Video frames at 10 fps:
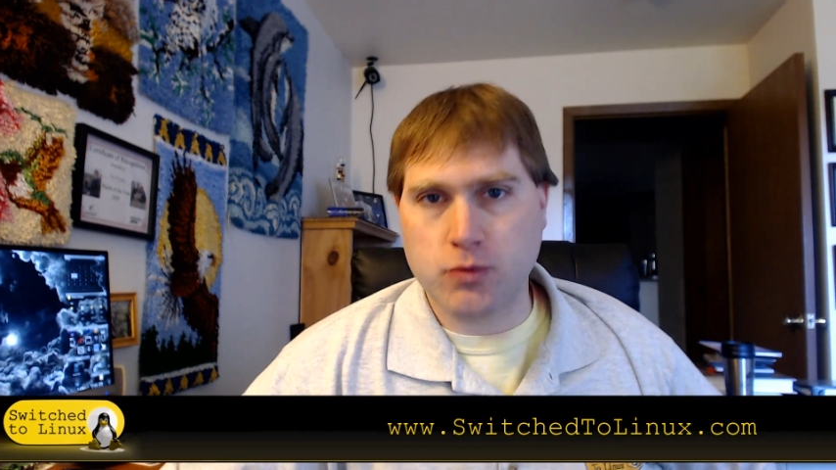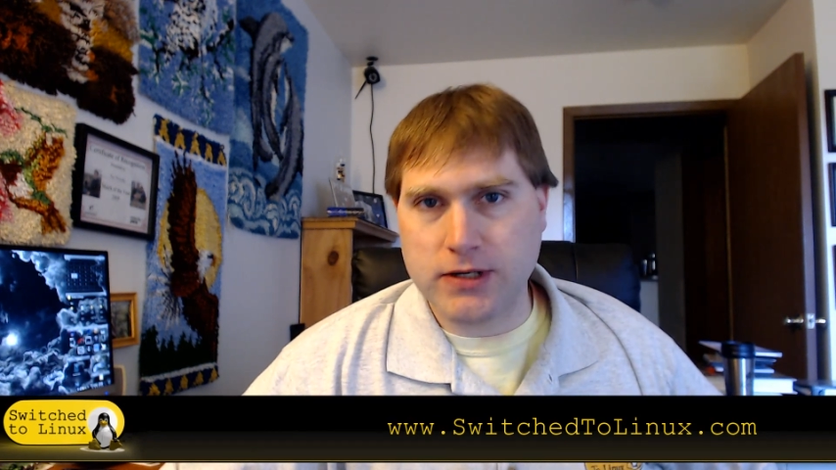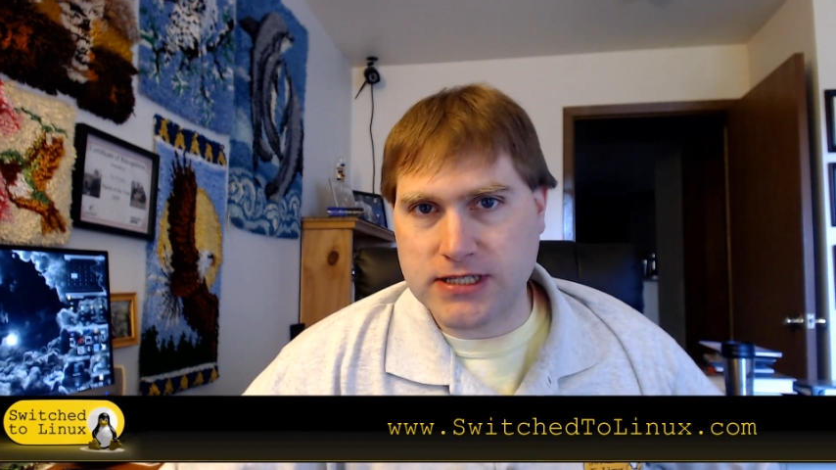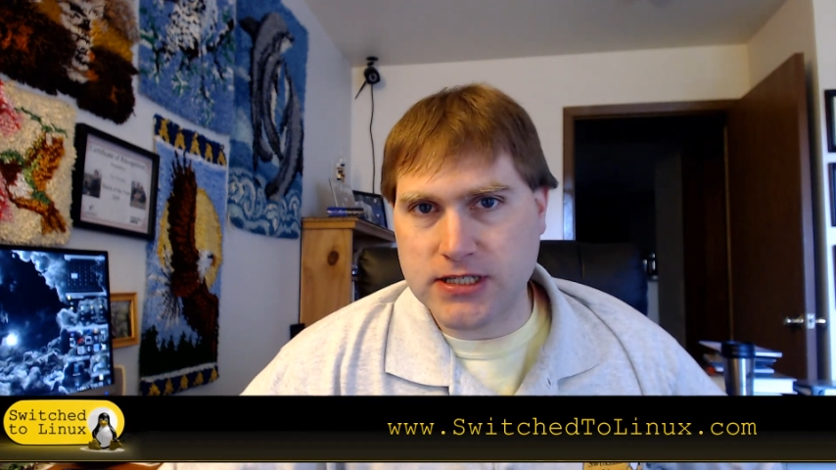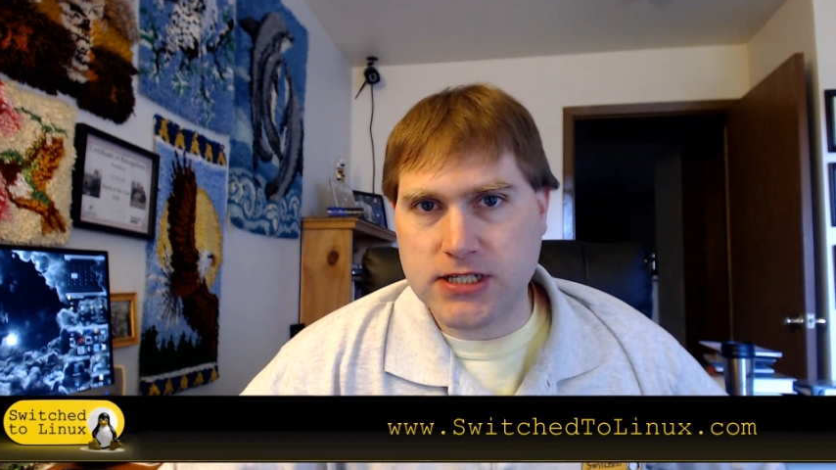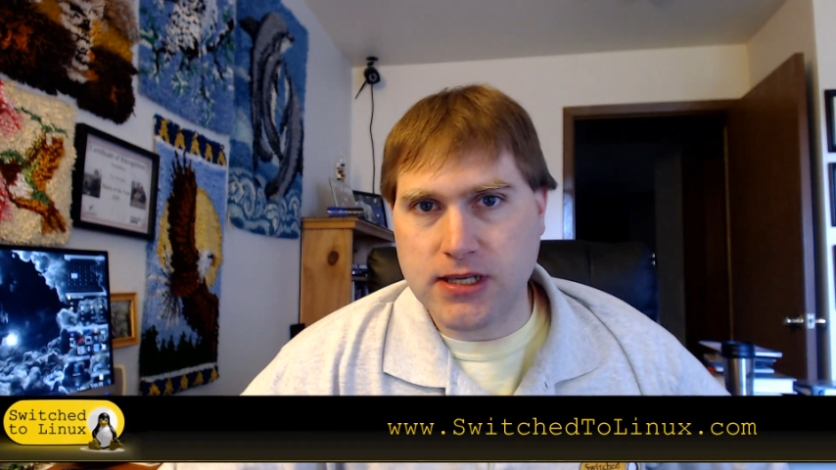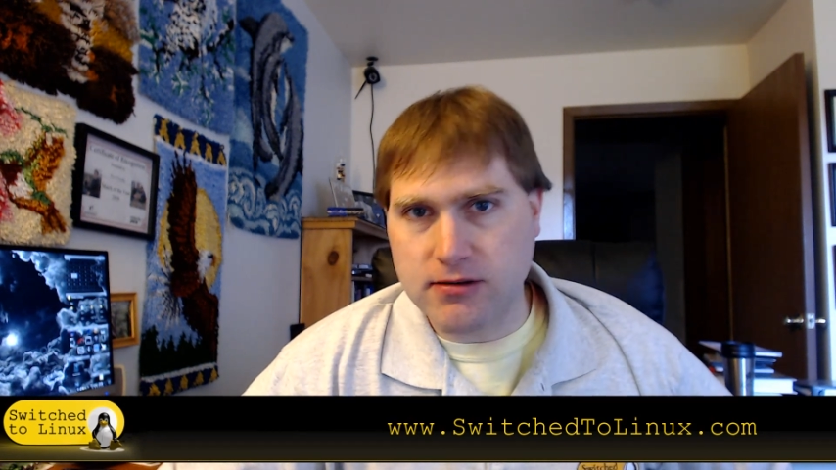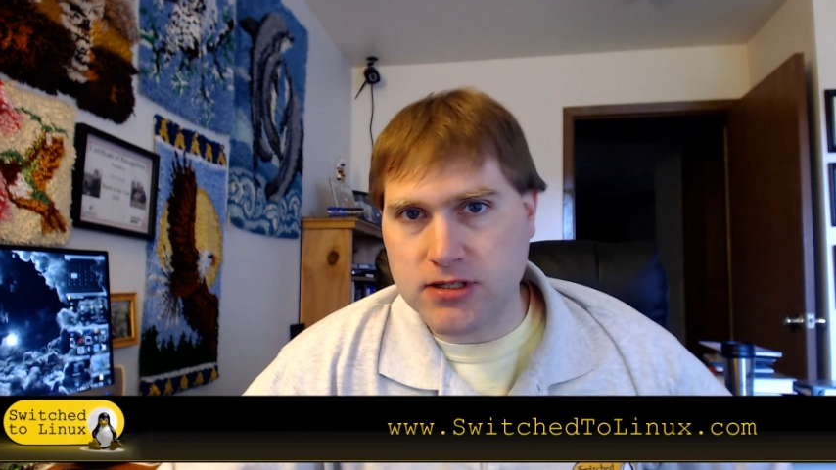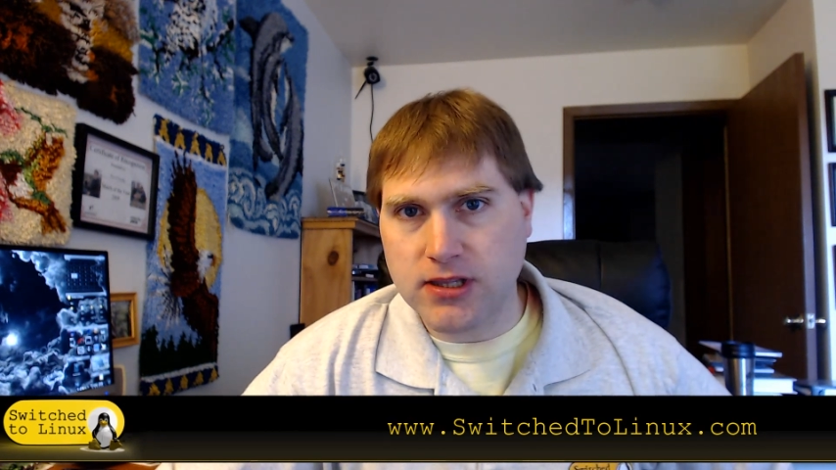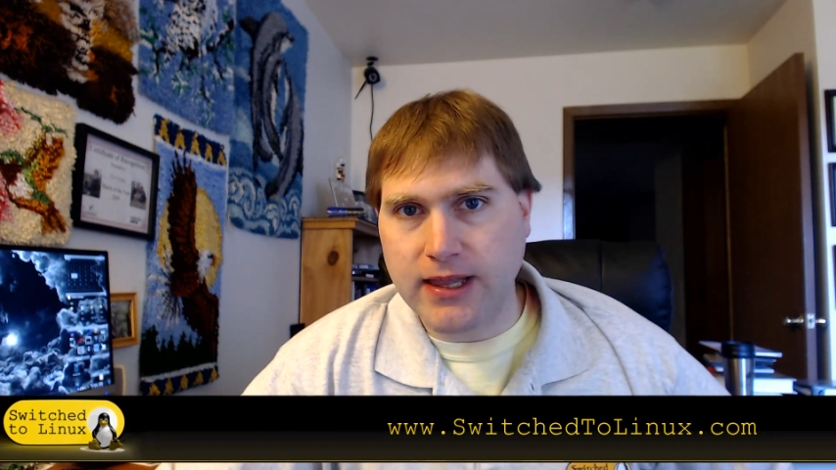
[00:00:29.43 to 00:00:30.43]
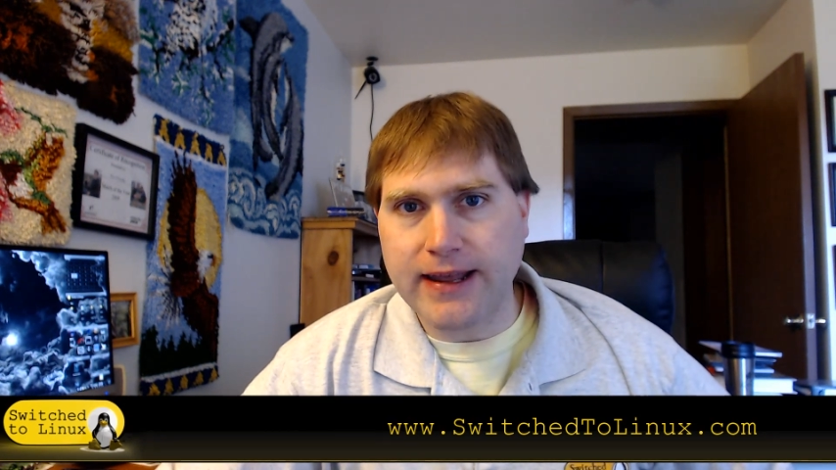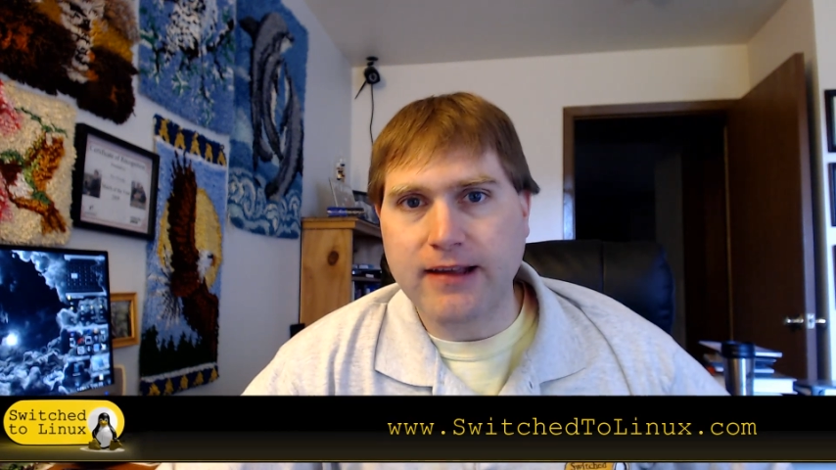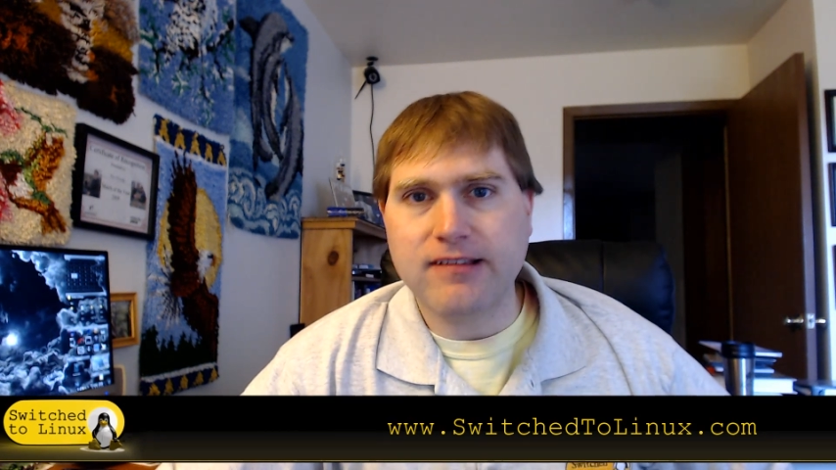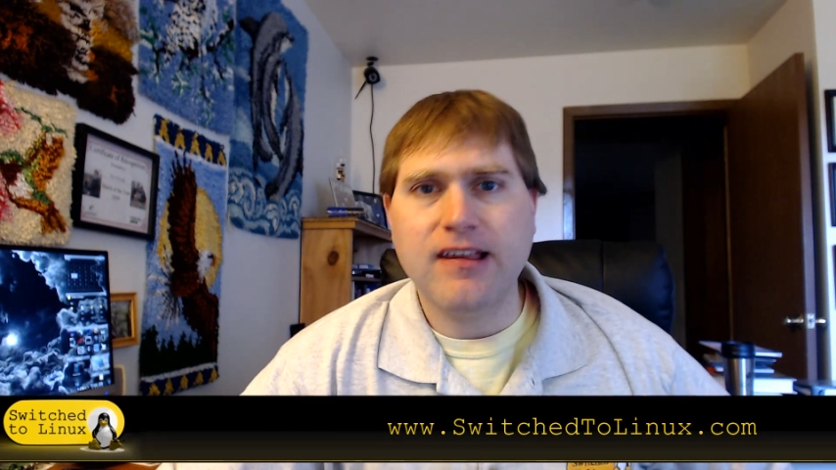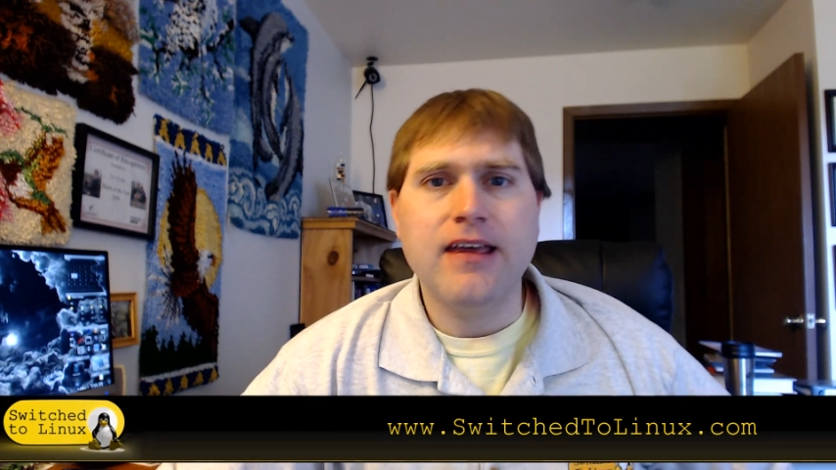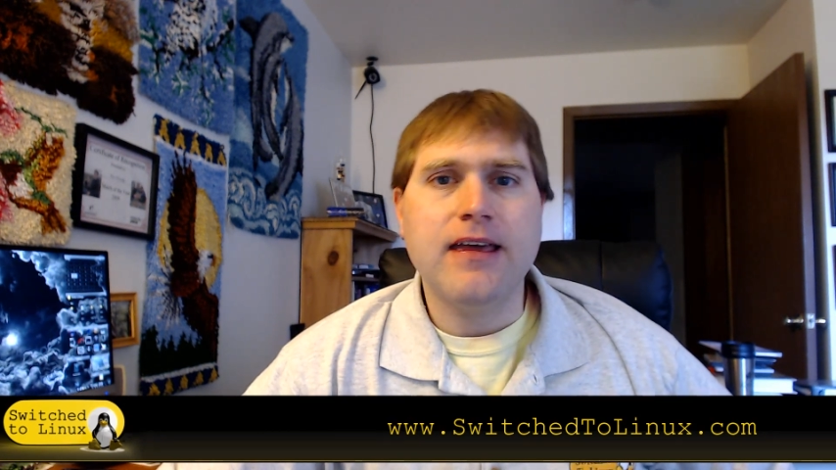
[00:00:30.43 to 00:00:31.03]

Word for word: reasons to use Linux.